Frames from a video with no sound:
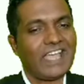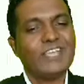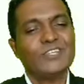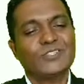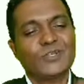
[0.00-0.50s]

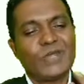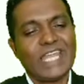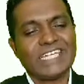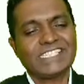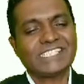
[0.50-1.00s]
So
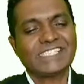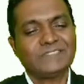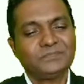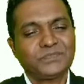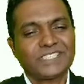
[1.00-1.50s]
let's
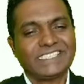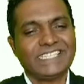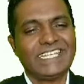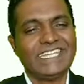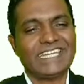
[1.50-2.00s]
see
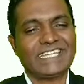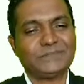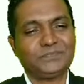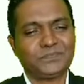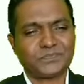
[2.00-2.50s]
here.
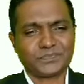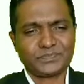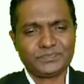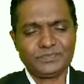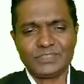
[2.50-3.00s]

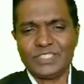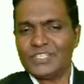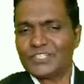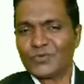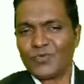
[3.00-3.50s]

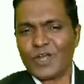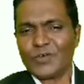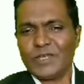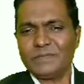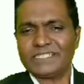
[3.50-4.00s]
So what will
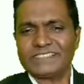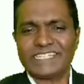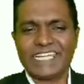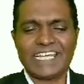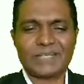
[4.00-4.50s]
be the
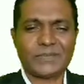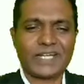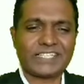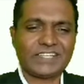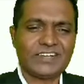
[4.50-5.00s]
scalar
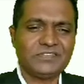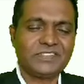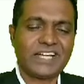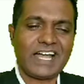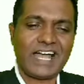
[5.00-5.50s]
product of
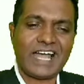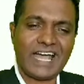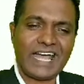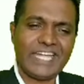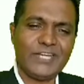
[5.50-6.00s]

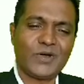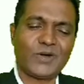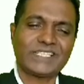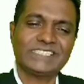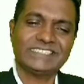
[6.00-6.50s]
I dot
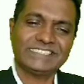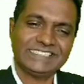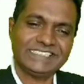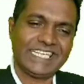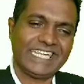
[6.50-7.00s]

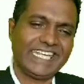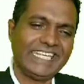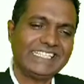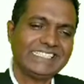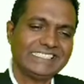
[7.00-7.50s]
j,
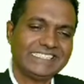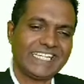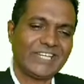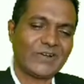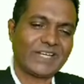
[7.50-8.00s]
j
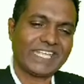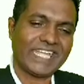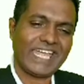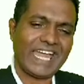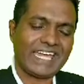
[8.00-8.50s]
dot
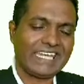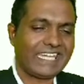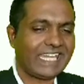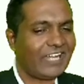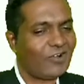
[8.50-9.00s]
k and
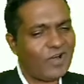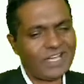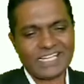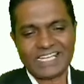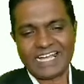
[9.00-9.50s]
k dot
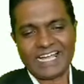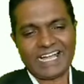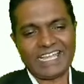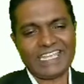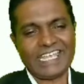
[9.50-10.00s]
I
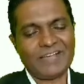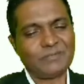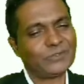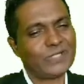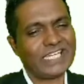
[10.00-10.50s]
cap? So
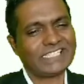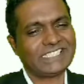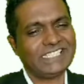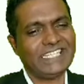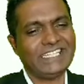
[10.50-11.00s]
let's
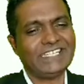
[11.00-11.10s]
see.